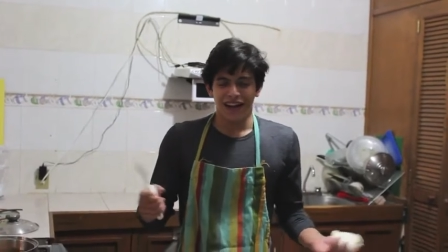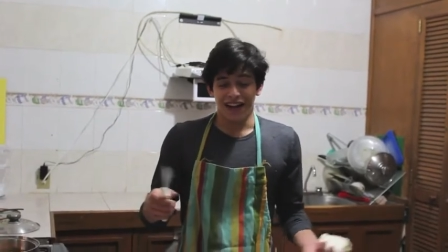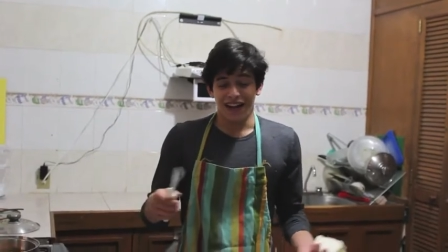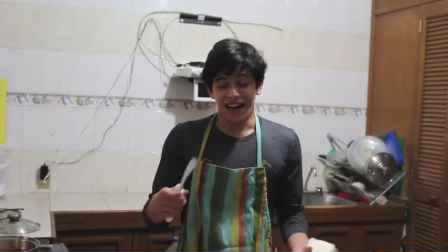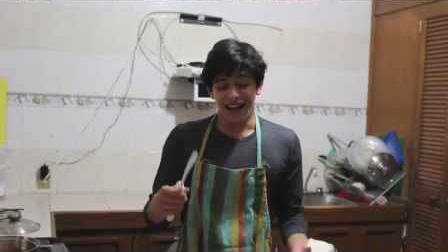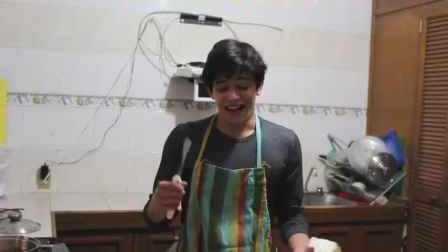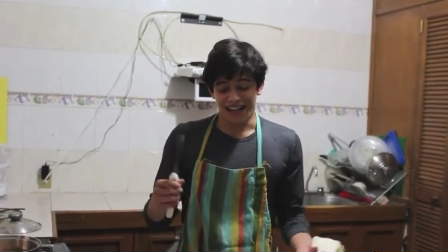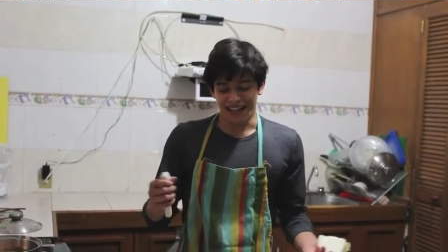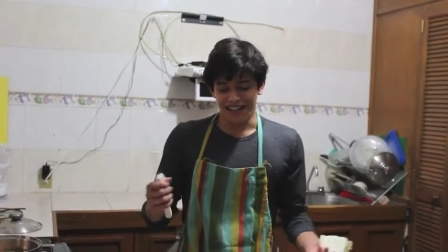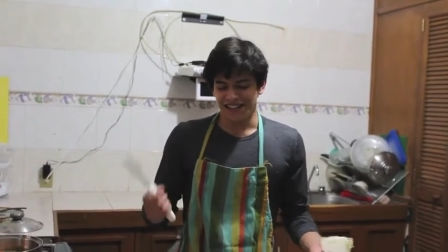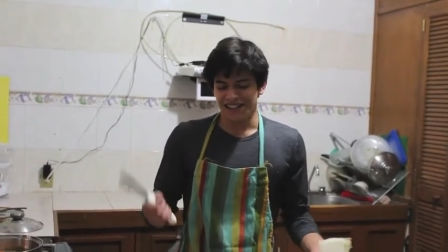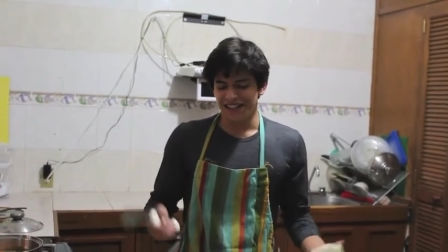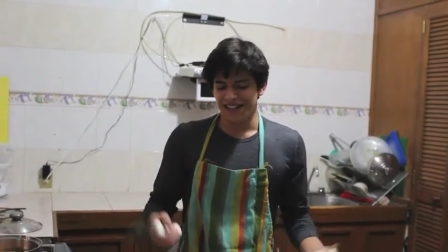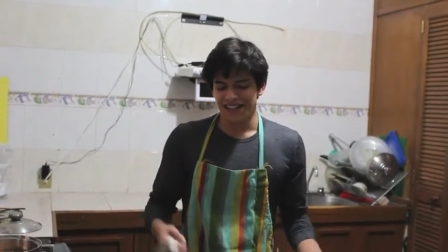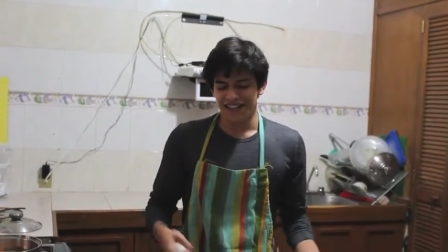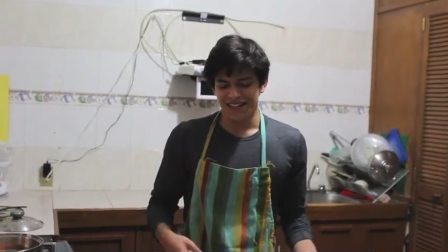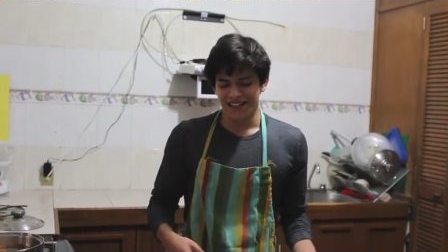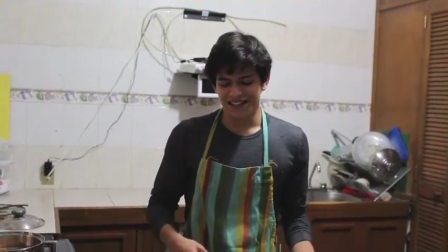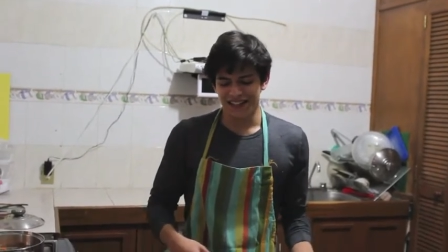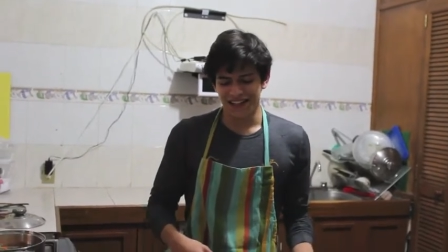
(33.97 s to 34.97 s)
and
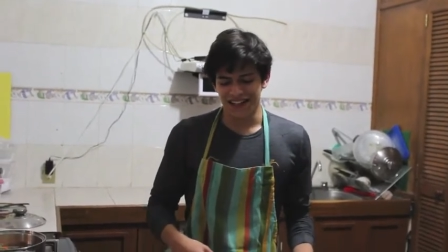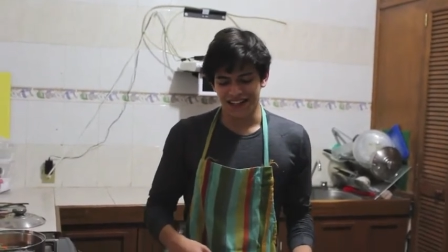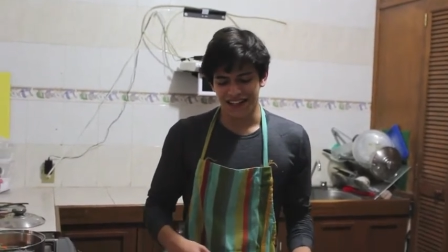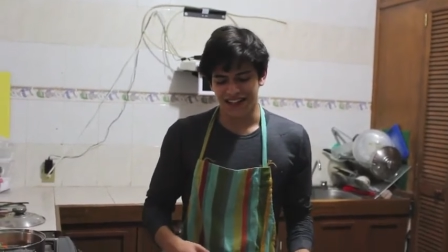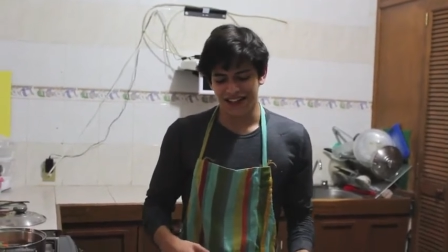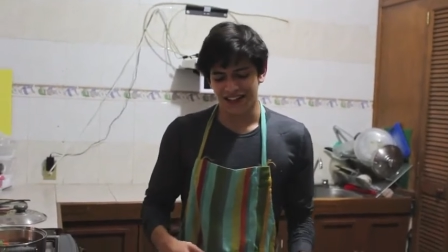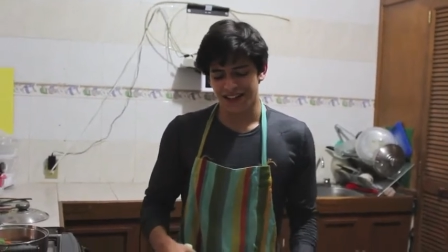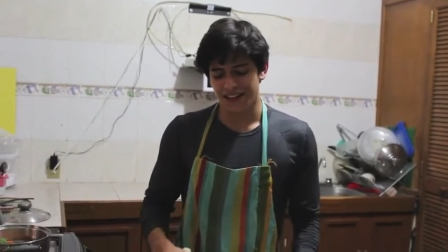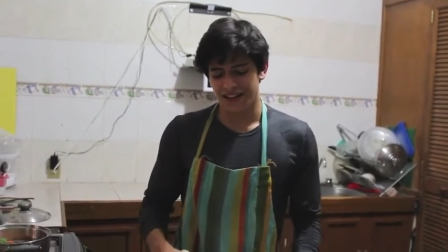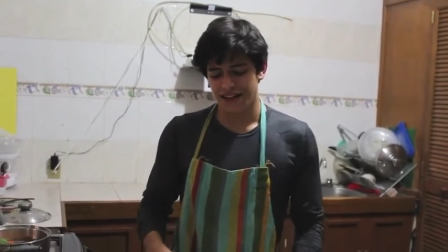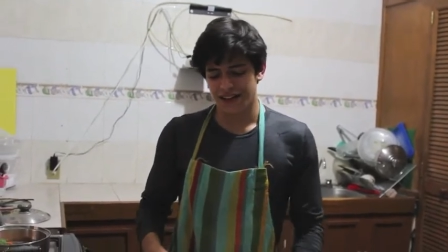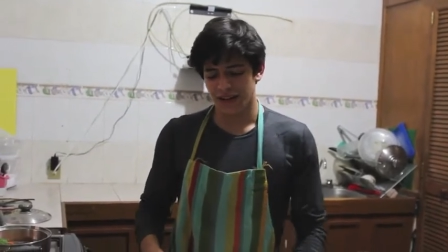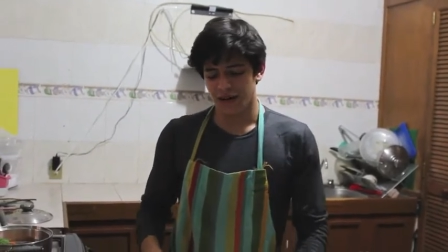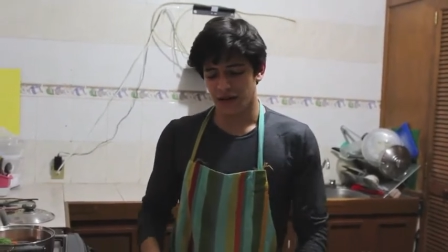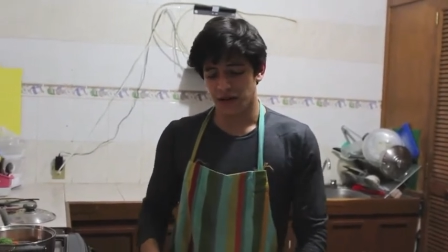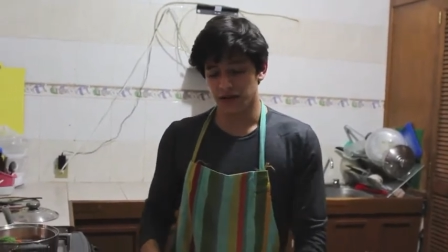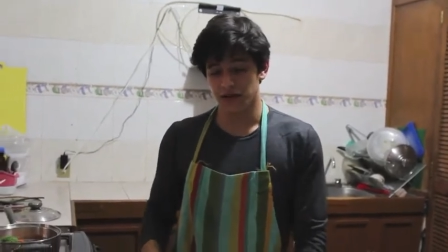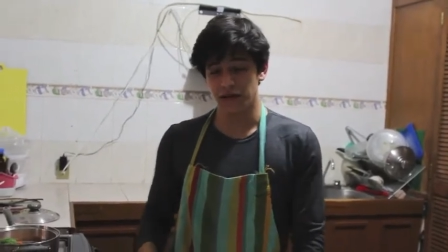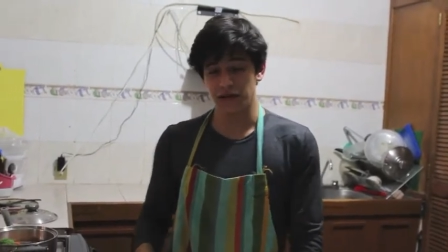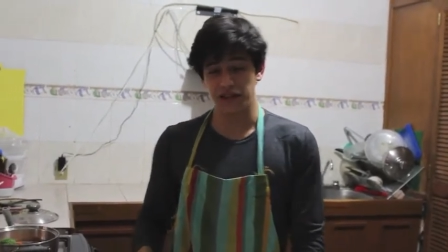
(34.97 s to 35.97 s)
it's that
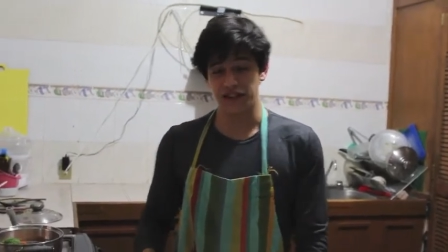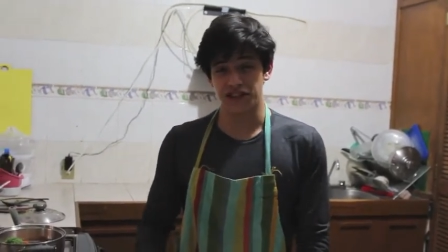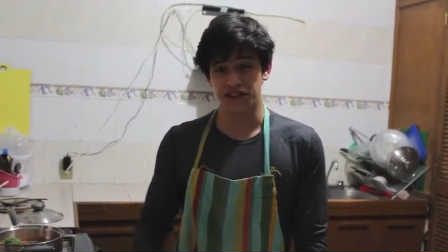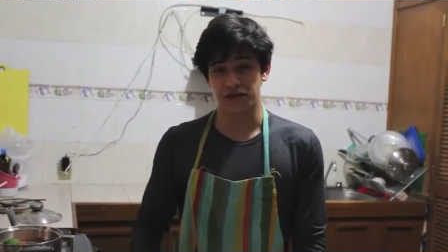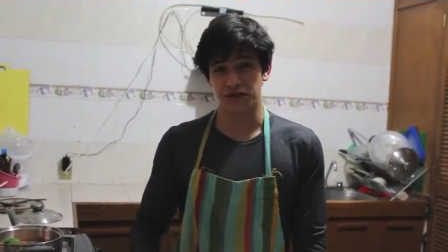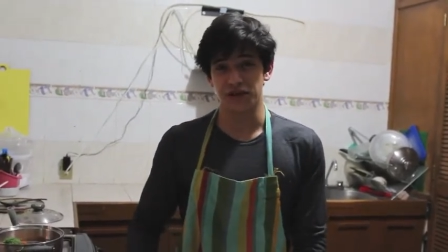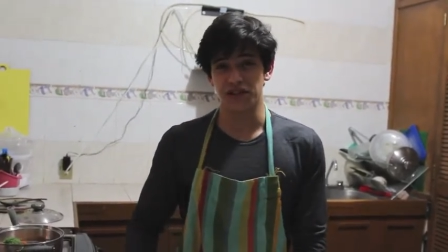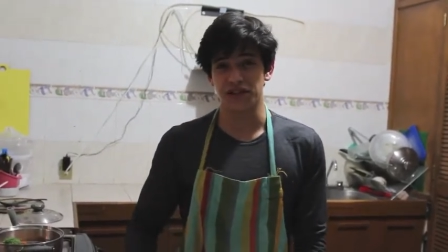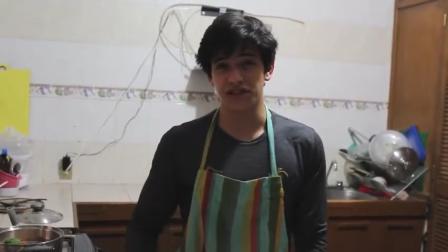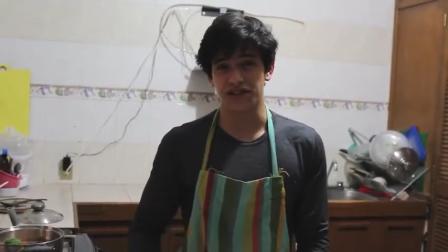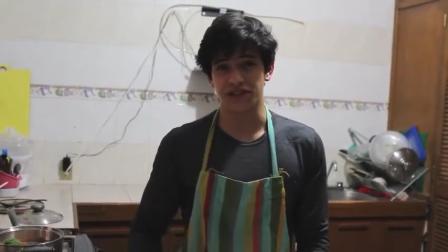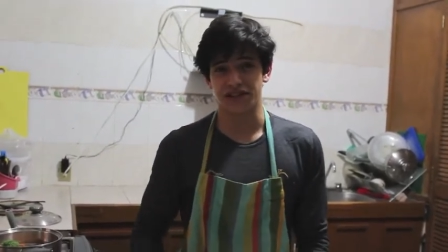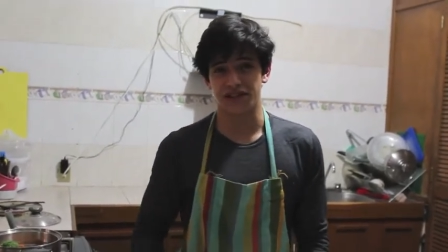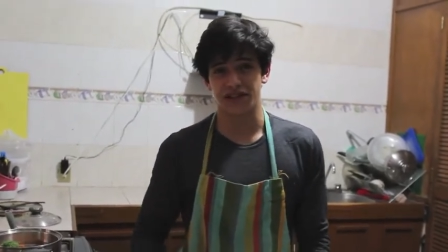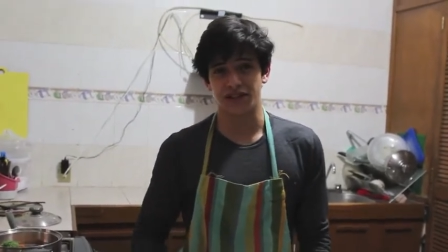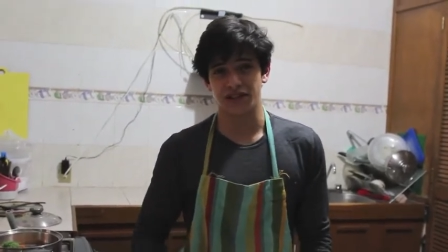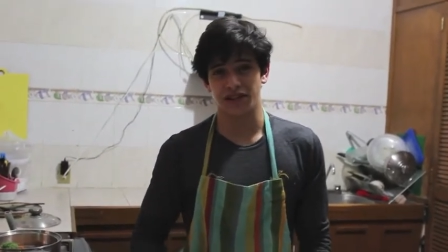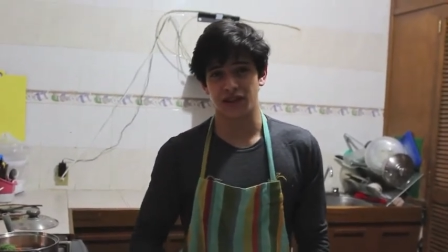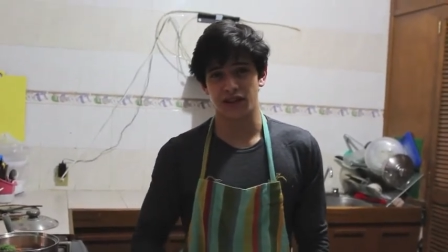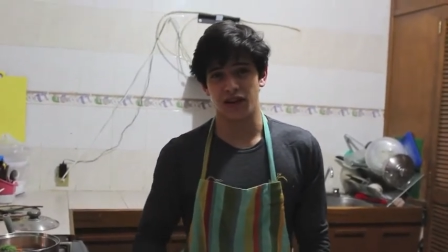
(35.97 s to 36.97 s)
all of these ingredients
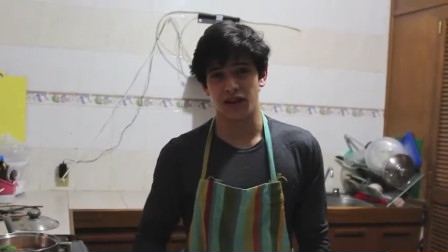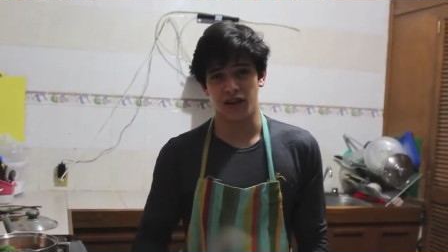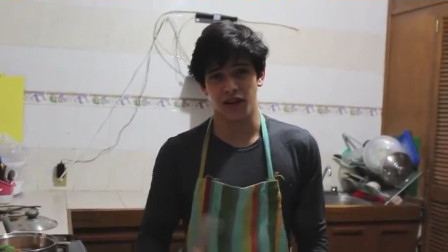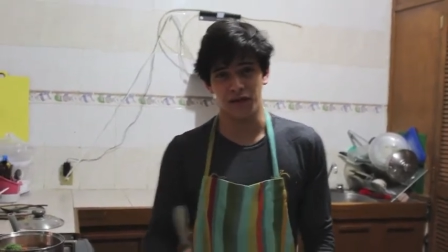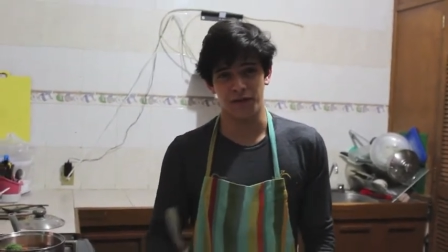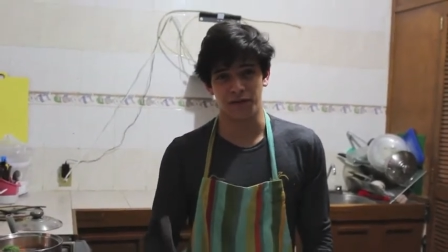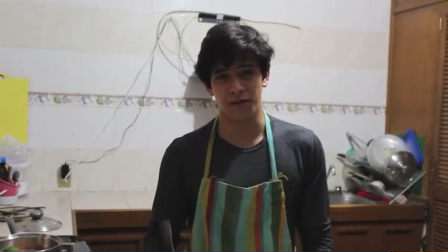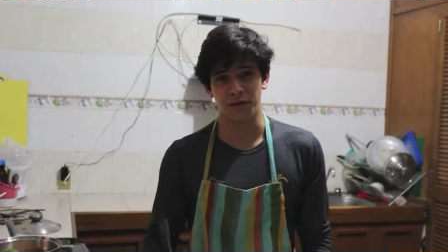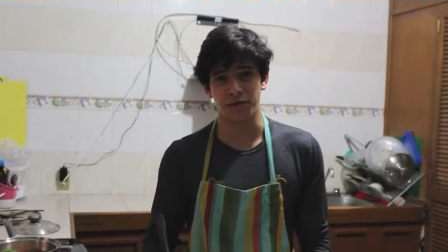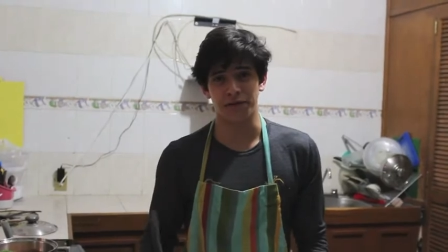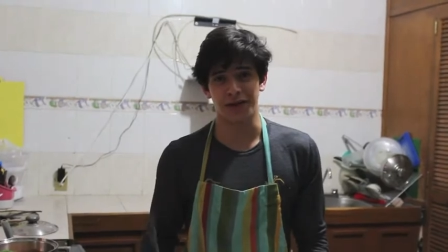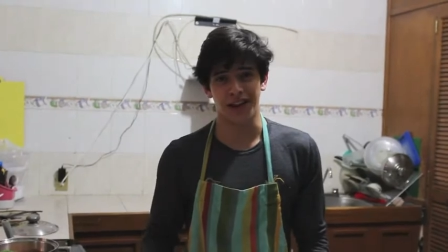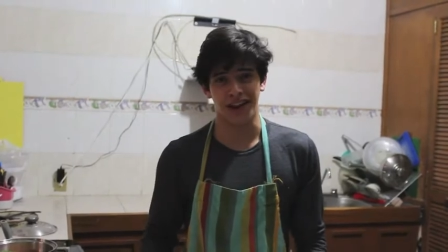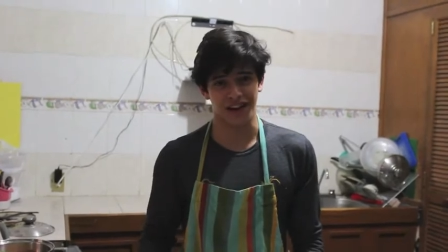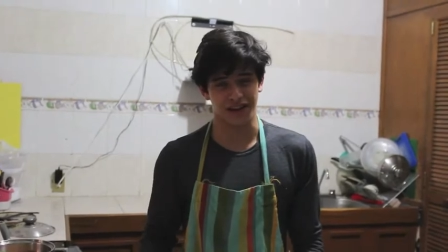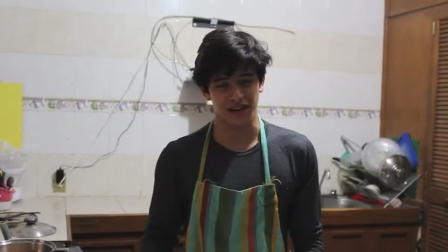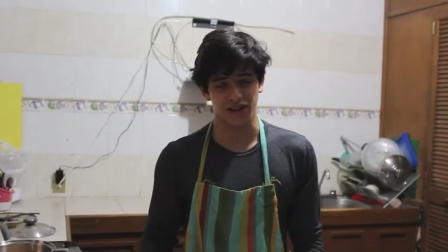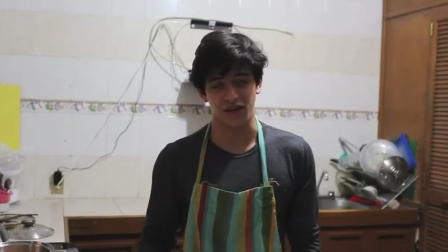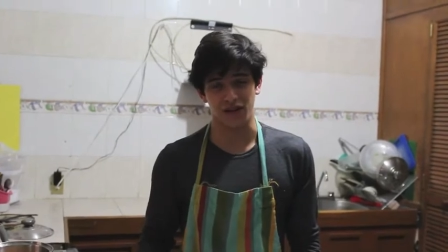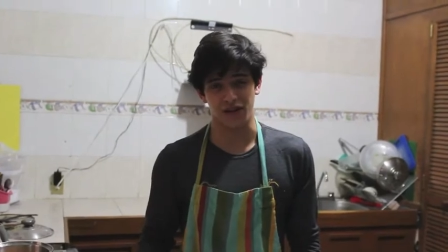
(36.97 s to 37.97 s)
come from
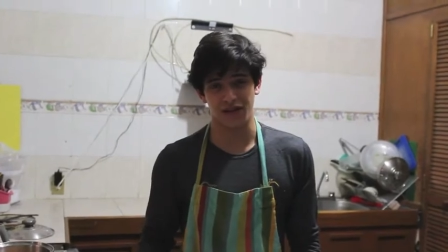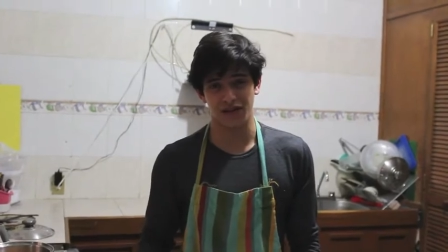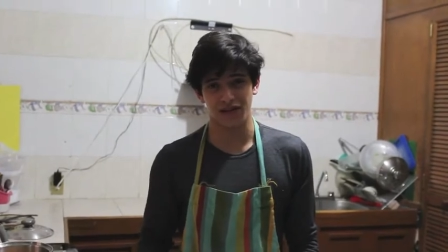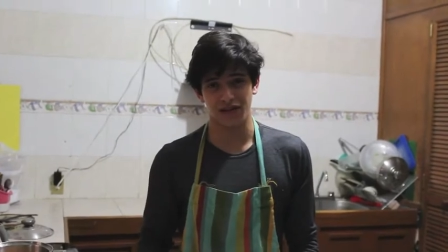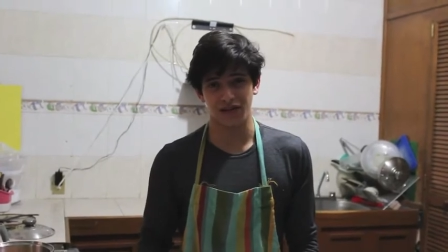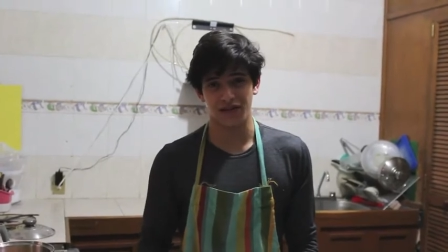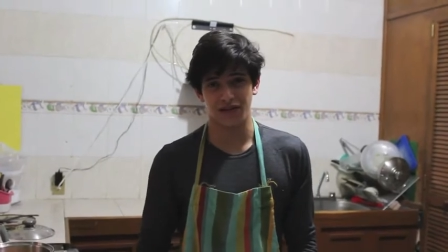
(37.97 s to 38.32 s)
planet Earth.